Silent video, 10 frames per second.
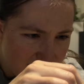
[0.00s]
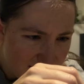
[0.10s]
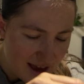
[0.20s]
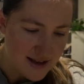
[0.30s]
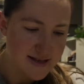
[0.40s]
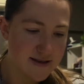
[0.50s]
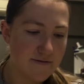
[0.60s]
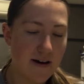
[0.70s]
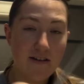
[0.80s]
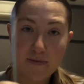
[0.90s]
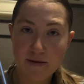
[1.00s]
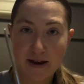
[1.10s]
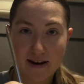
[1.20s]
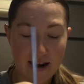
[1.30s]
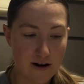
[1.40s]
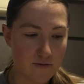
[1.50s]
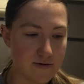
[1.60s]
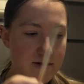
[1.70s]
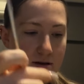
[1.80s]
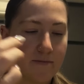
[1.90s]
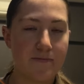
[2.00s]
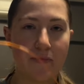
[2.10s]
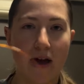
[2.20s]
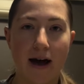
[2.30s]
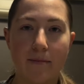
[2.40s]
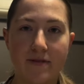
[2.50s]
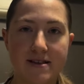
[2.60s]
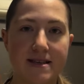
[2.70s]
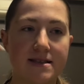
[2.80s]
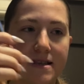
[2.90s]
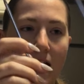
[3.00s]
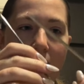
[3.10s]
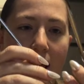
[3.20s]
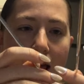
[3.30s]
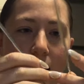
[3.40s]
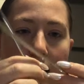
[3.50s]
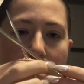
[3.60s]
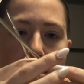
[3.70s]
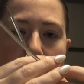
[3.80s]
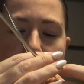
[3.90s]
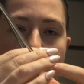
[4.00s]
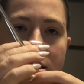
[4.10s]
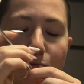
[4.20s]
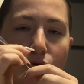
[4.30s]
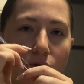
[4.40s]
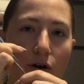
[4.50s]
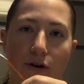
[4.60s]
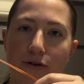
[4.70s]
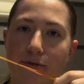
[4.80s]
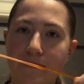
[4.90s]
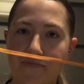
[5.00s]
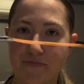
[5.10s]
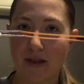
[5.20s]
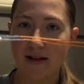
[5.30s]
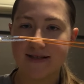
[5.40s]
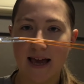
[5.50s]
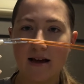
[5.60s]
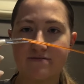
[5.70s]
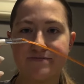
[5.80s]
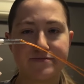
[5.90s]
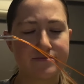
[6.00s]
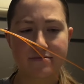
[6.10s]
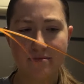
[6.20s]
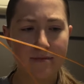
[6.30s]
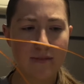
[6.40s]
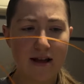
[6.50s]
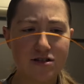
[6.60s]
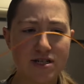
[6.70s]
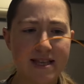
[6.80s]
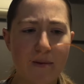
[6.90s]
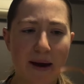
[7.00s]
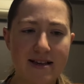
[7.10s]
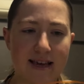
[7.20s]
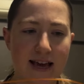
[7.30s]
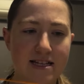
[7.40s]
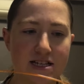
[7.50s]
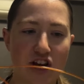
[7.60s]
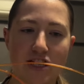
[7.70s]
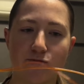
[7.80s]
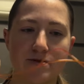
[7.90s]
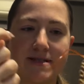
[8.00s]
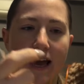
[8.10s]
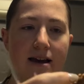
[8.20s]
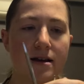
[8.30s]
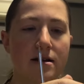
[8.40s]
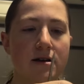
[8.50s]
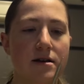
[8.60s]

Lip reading: Yes, 5mm needles. This is a Knit Pro set, just their basic interchangeable set.